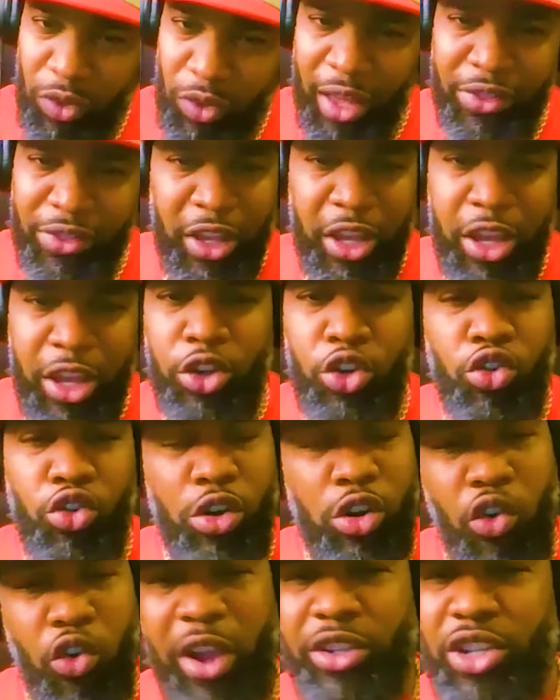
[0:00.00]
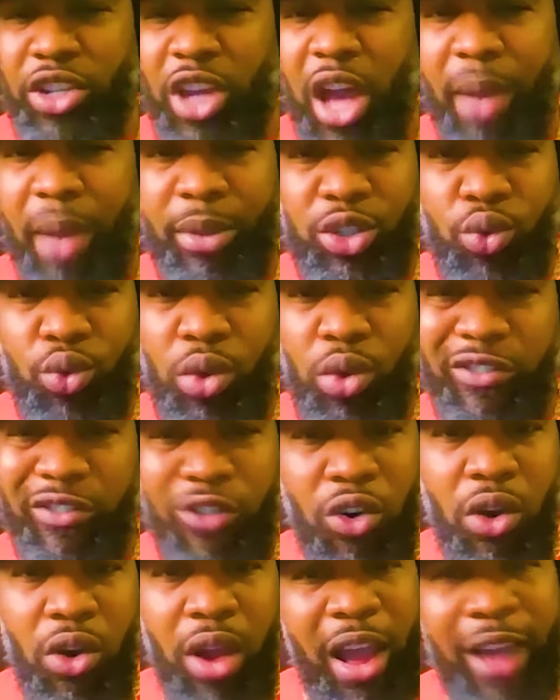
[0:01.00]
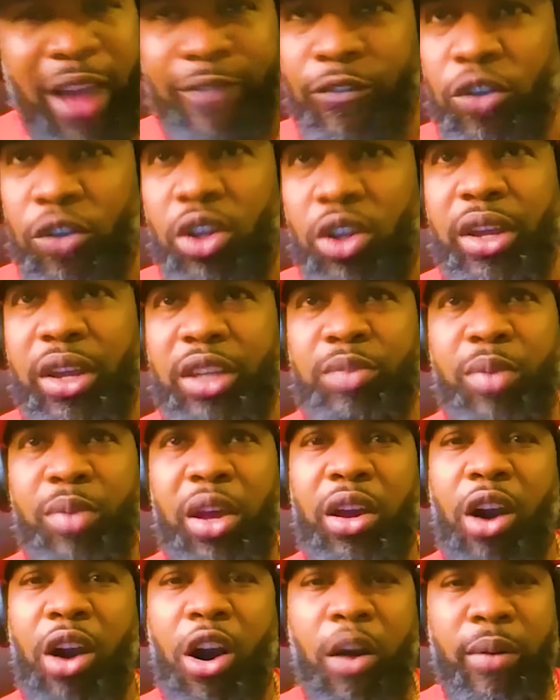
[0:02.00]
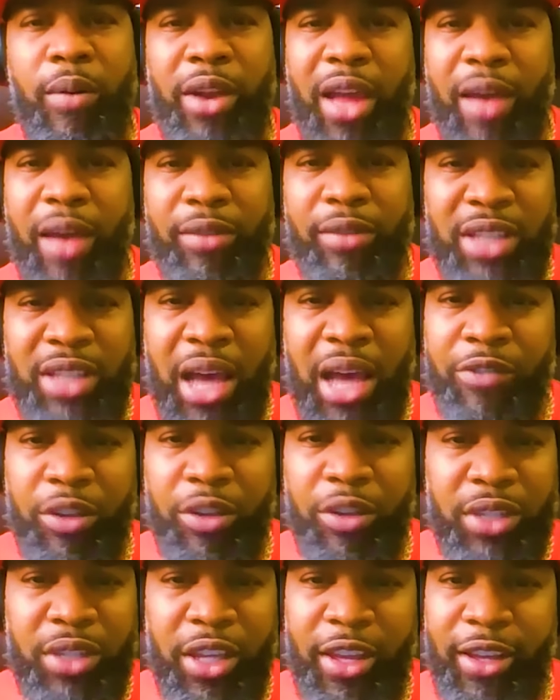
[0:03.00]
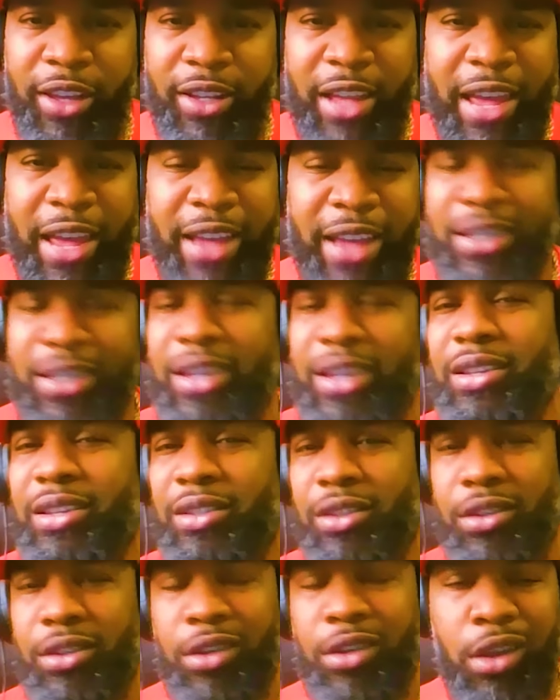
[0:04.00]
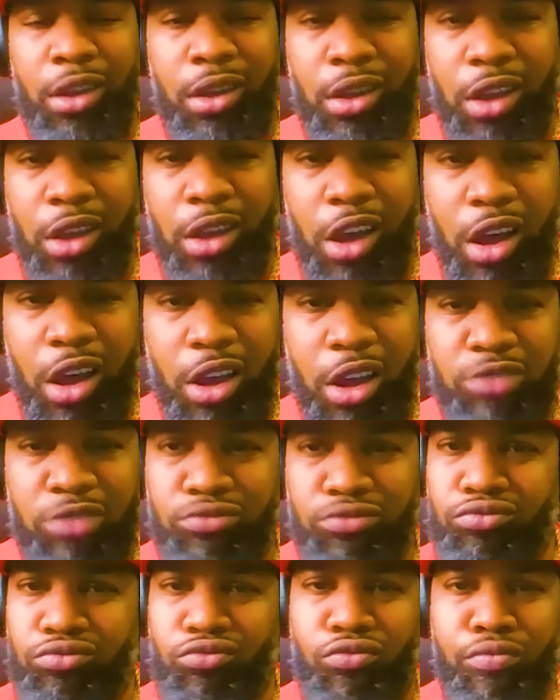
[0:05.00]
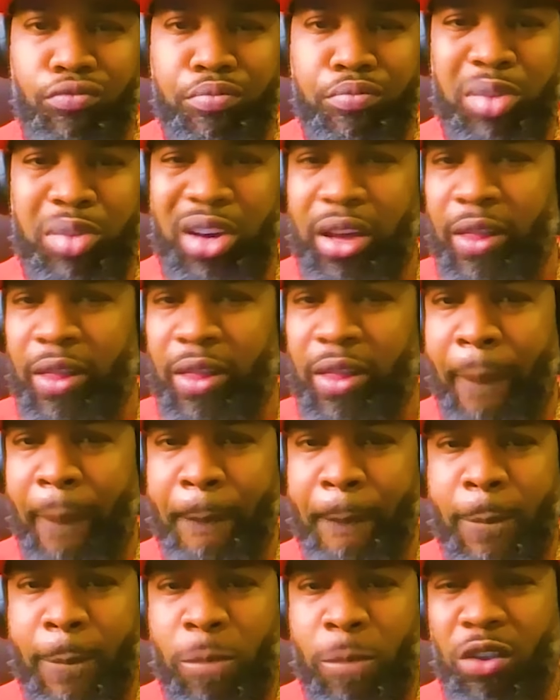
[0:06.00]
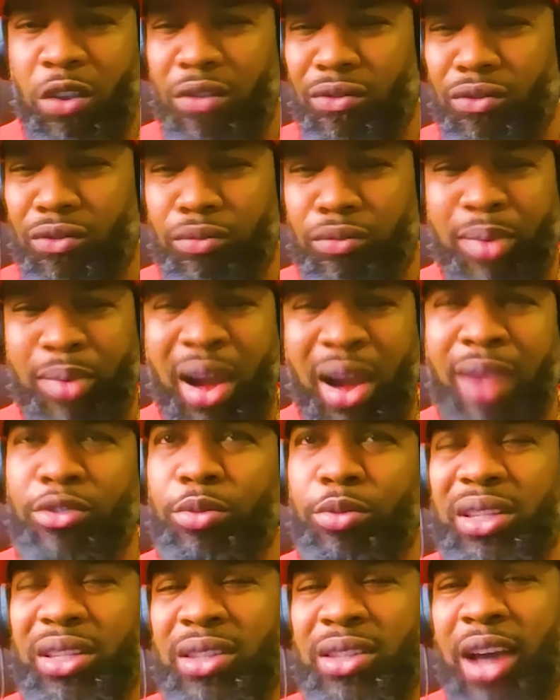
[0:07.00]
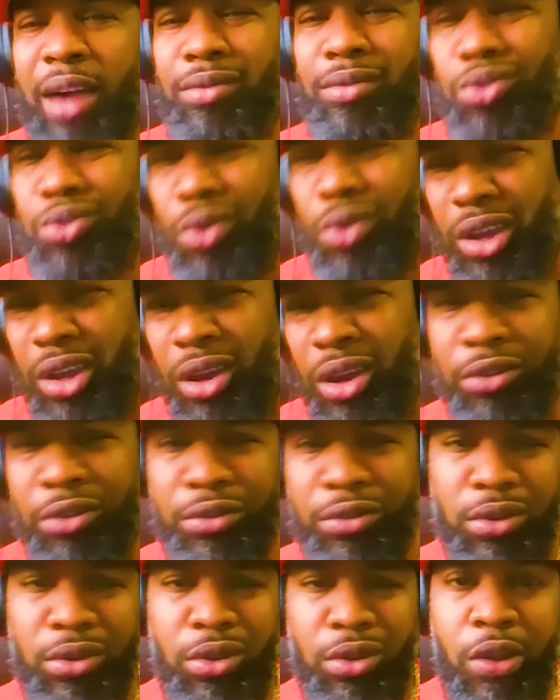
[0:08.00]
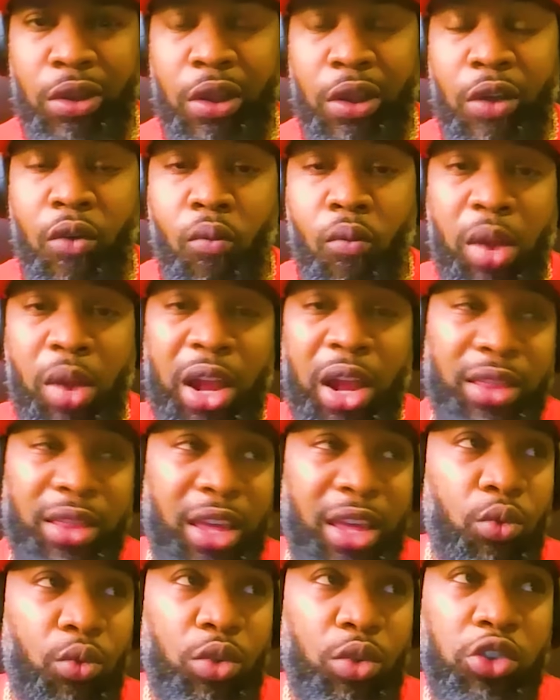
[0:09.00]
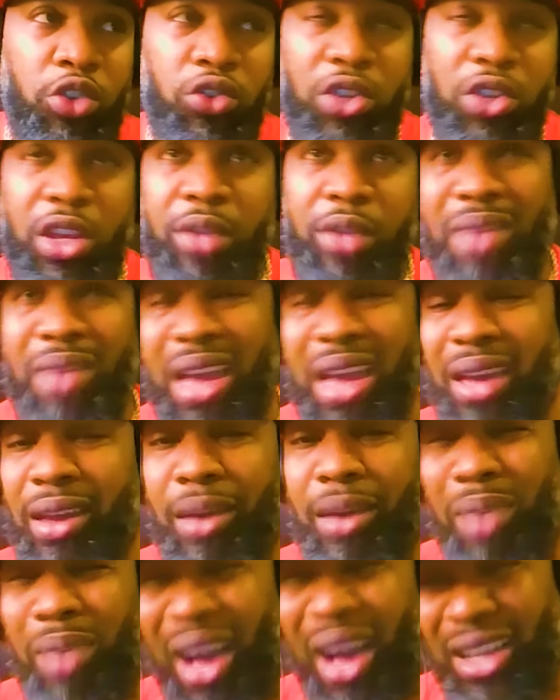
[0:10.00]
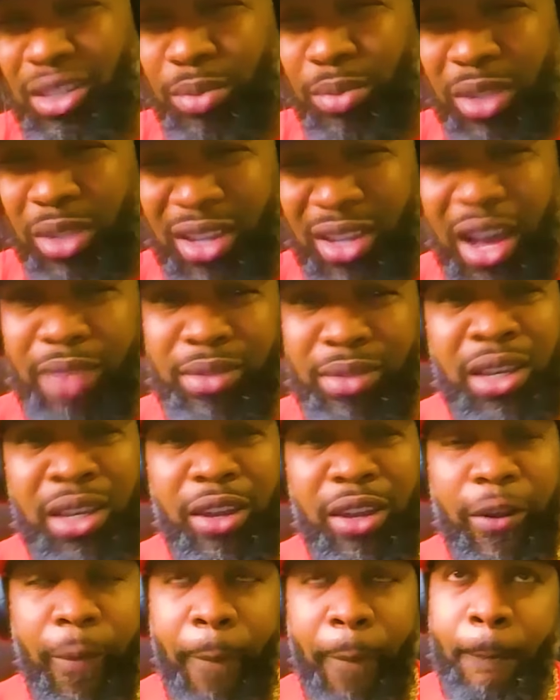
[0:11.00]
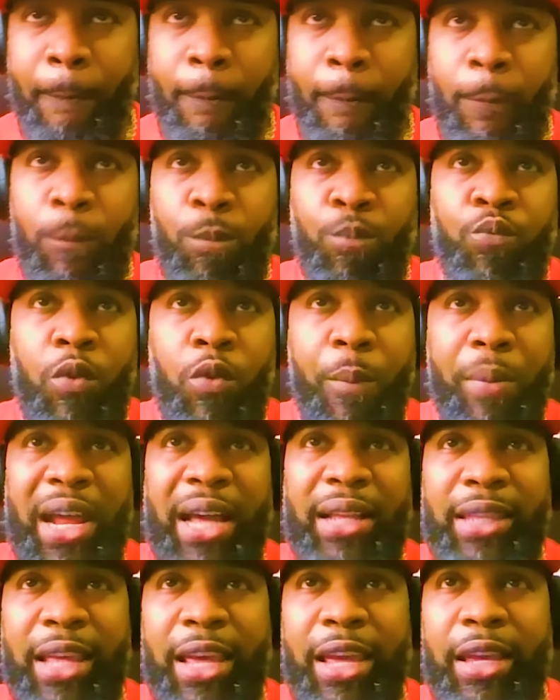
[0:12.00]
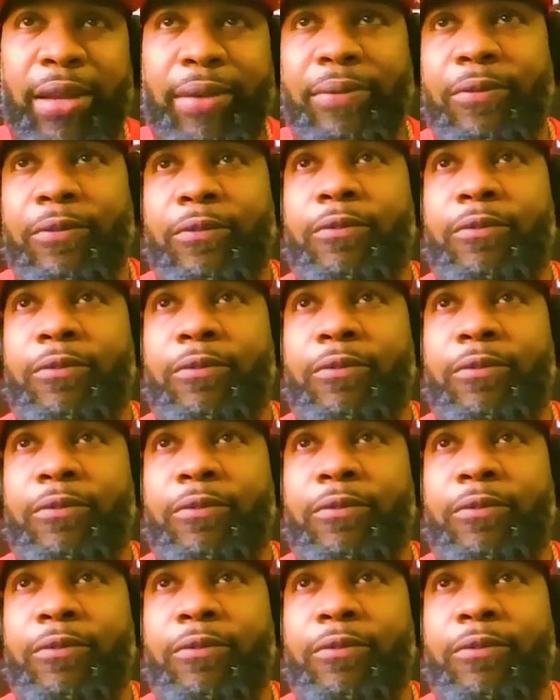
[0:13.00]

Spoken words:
I think he'll do a great job in 24. I fully expect Auburn to have a top 15 class easily, but probably top 12. But I think when you see, and possibly top 10, but I think